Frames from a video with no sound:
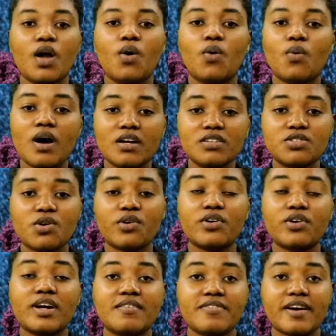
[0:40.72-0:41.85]
World
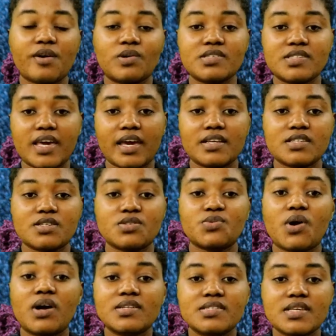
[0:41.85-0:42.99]
coronavirus cases
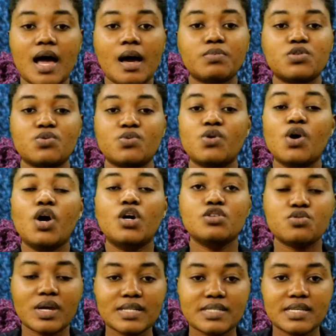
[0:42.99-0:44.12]
runs up to
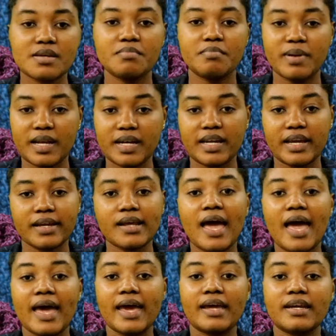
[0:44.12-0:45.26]
20 million
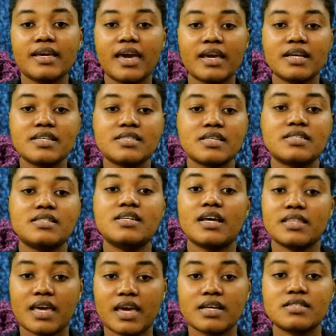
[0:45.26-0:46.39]
and
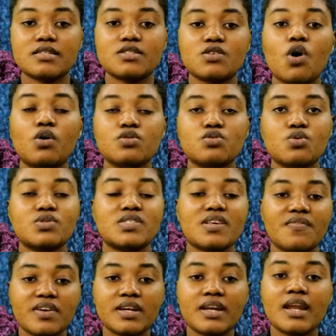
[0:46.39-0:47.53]
death cases also
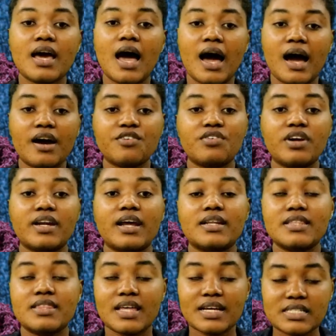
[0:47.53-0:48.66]

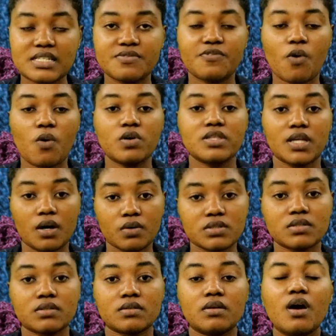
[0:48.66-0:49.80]

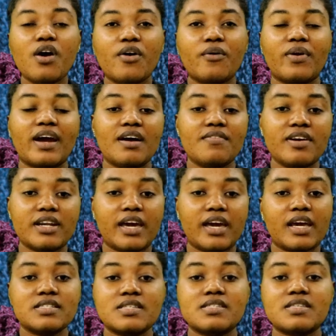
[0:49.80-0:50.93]
734,000. Recovered
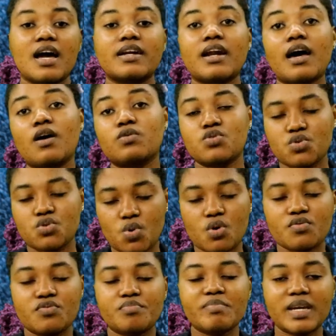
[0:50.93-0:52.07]
cases are now
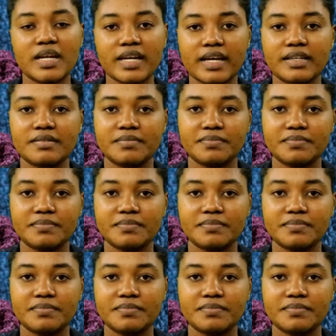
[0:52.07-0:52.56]
12 million.